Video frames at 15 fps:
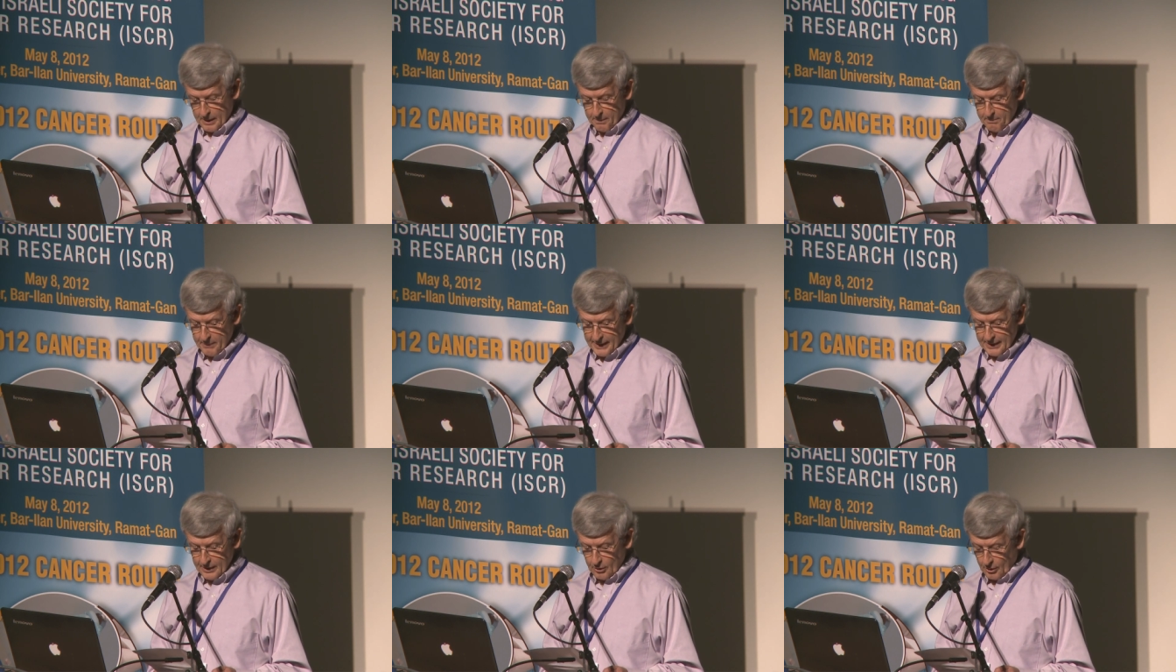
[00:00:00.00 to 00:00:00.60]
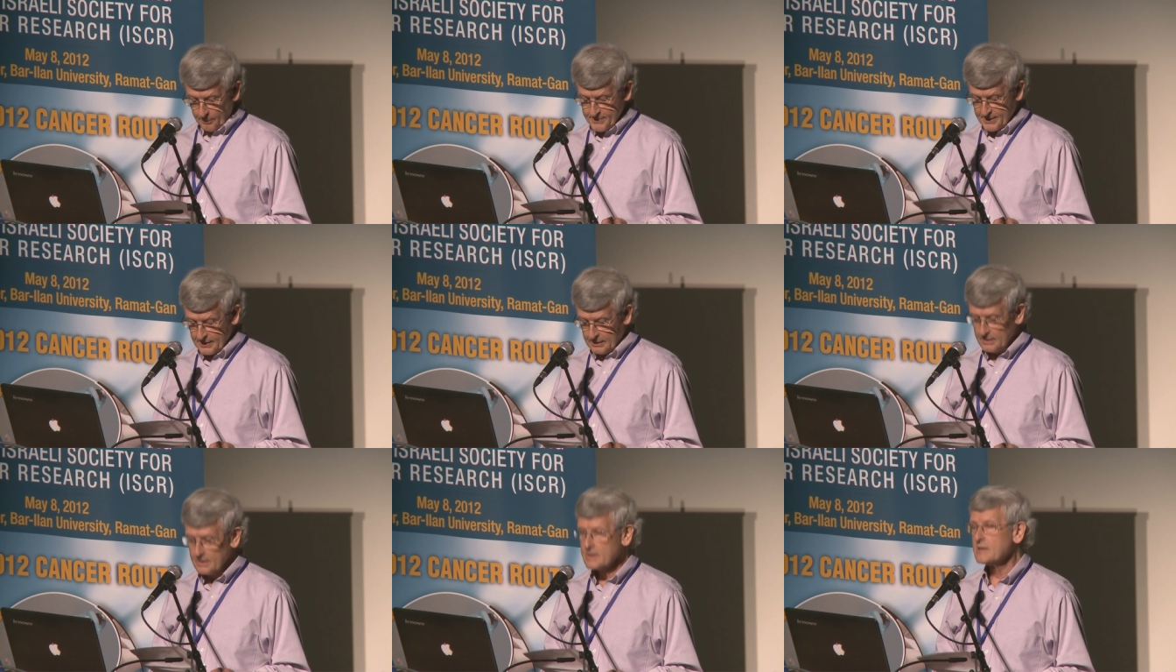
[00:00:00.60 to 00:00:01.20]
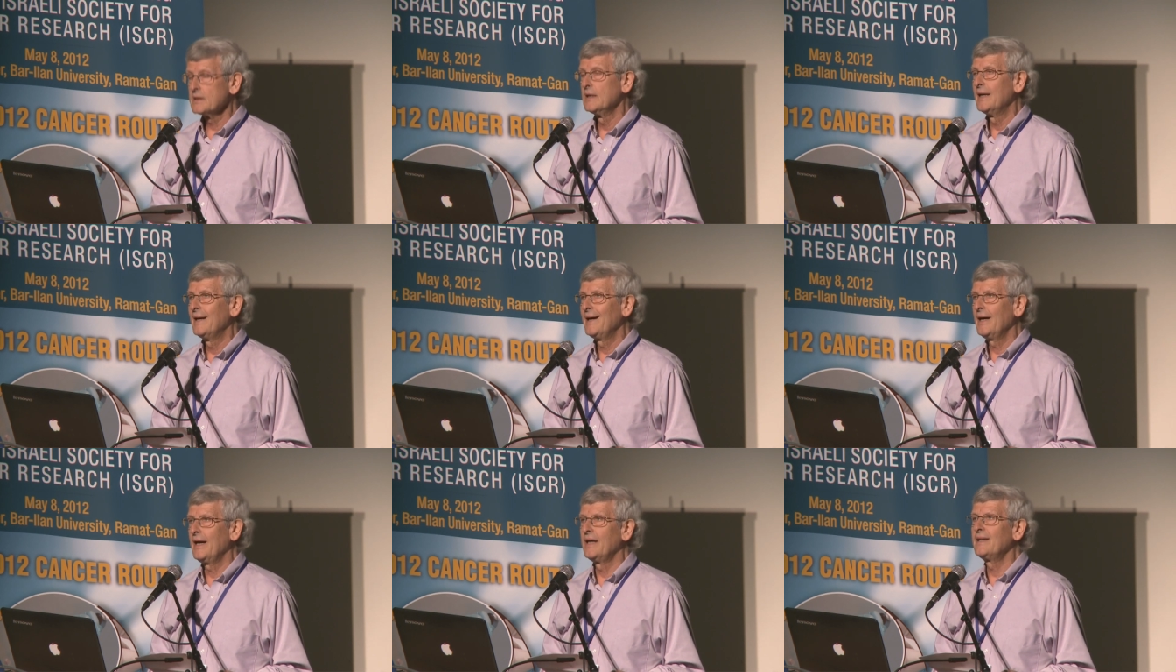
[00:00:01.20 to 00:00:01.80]
many obstacles
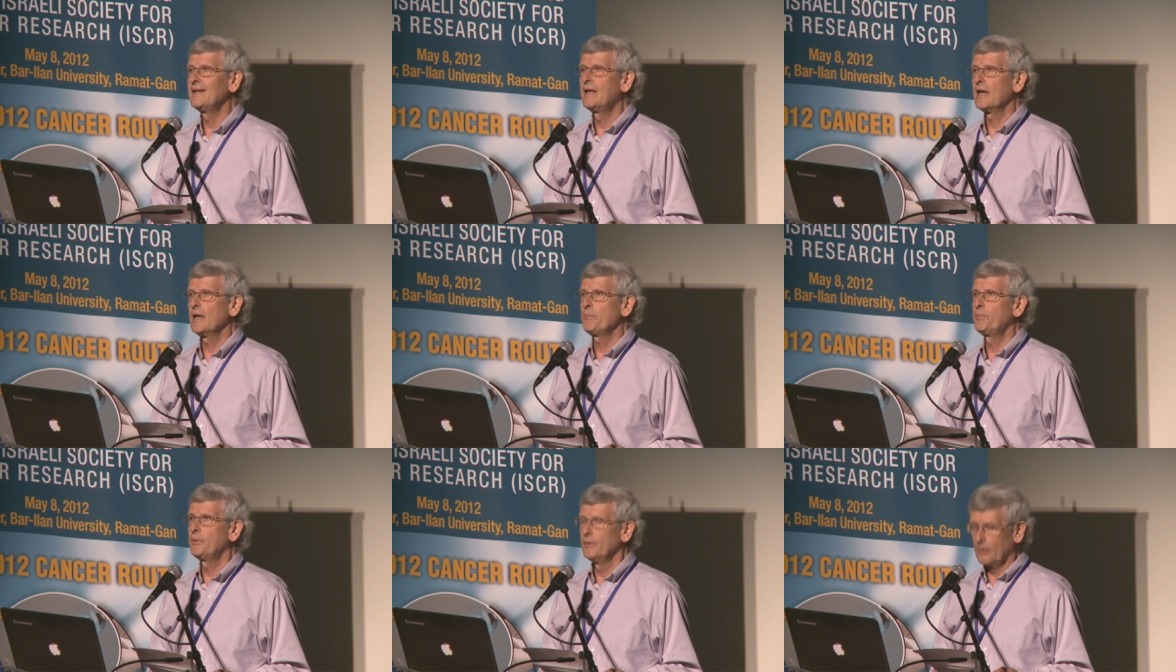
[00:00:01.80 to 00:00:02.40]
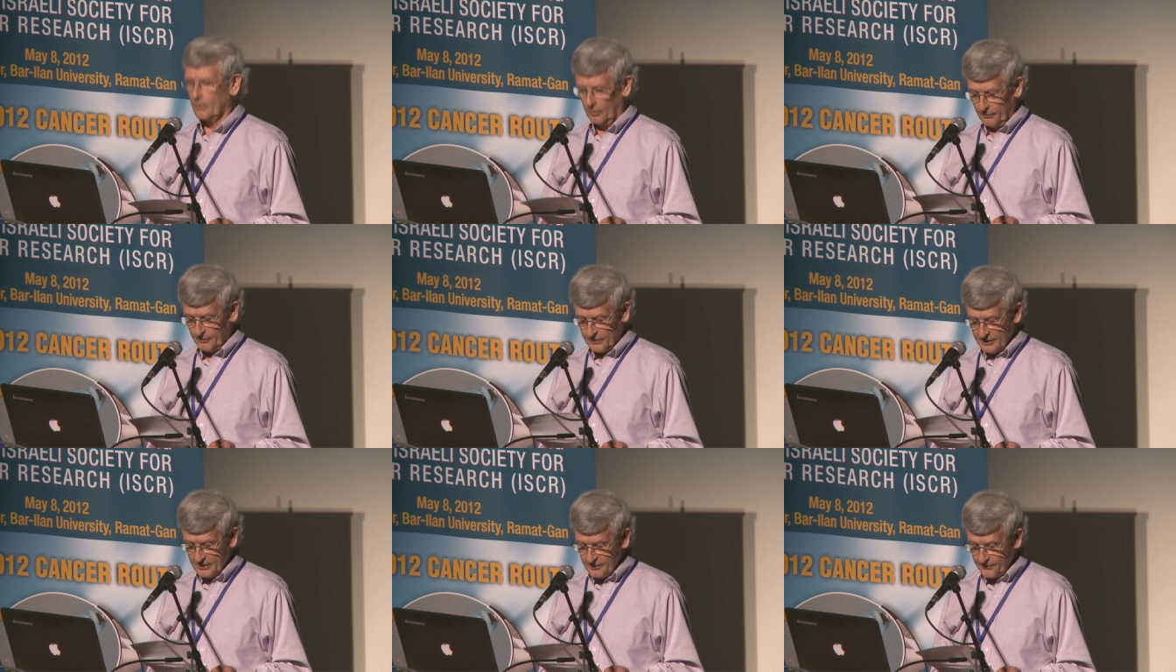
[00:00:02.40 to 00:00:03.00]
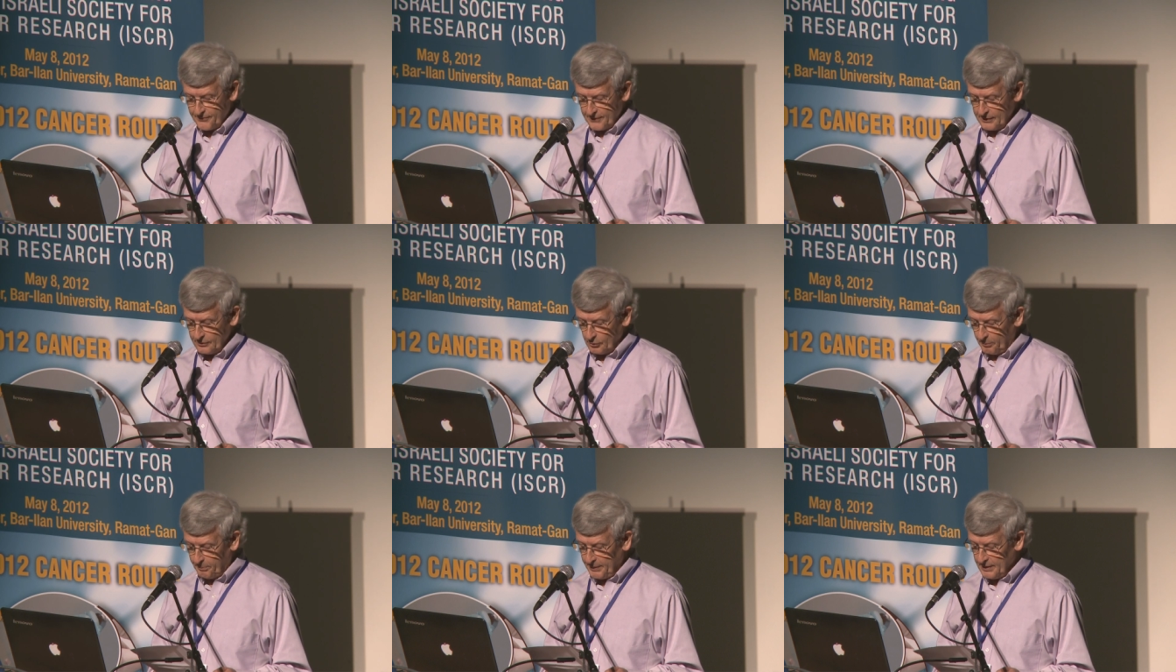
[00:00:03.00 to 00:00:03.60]
and gap over different
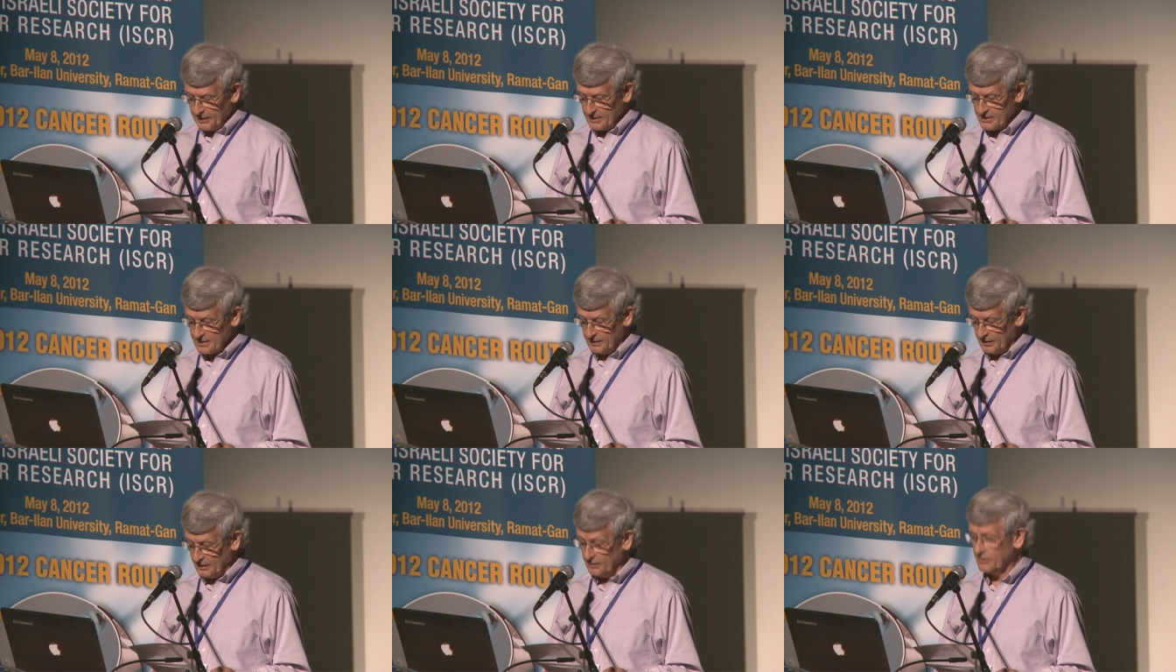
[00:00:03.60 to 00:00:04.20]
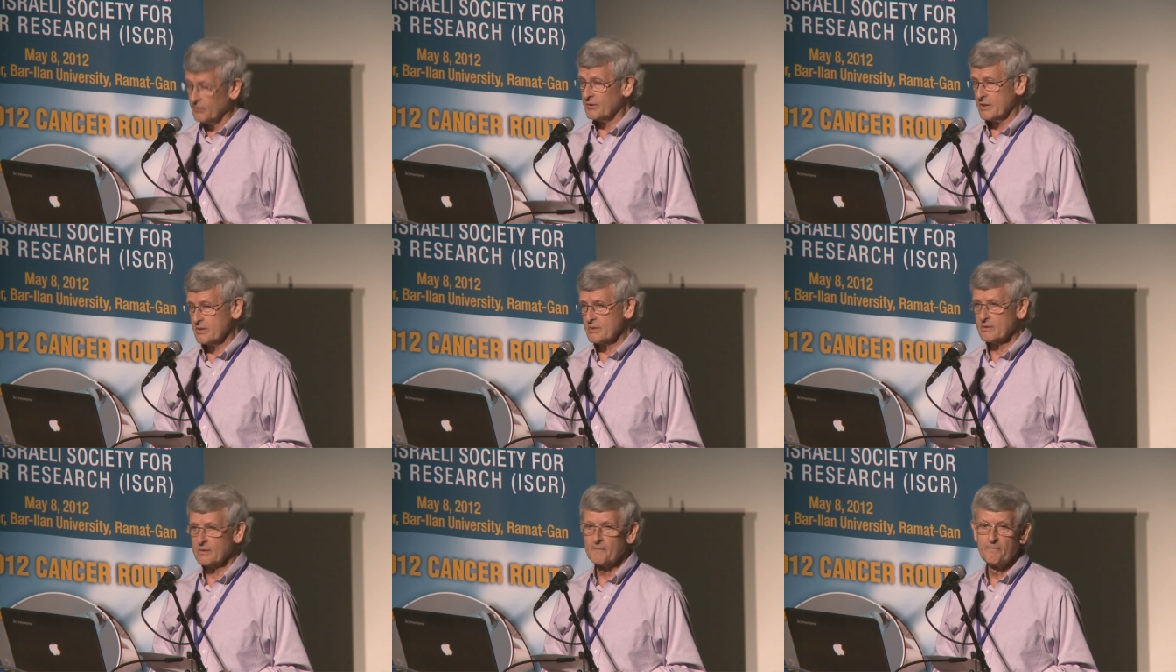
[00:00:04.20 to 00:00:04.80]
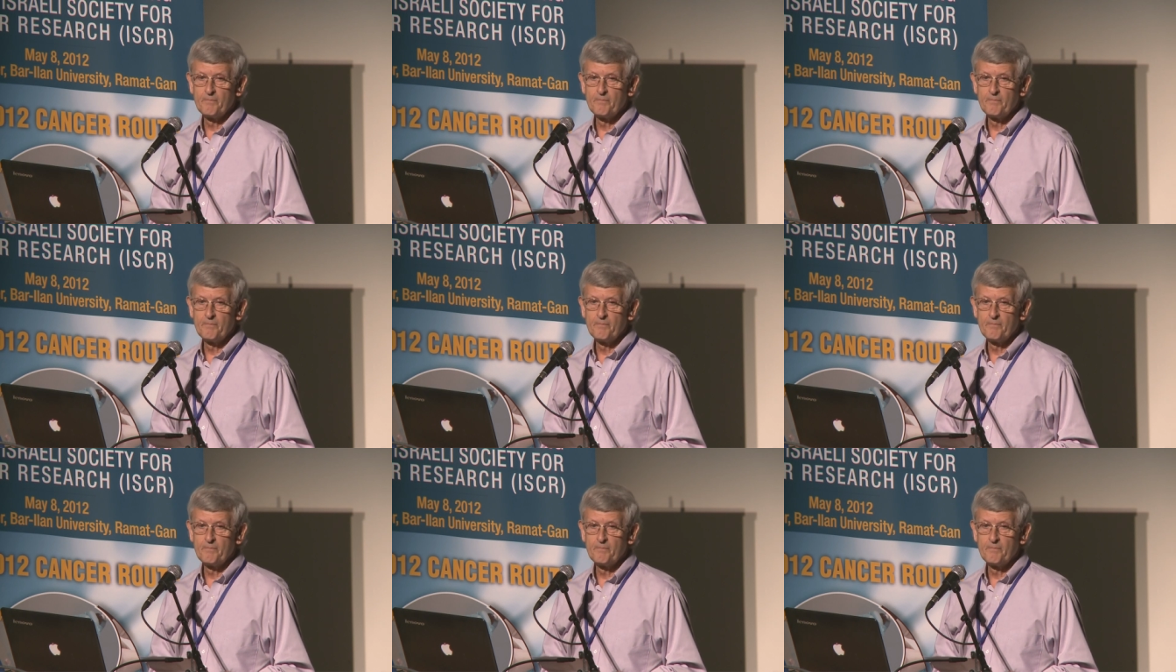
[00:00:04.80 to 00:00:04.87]
opinions and interests.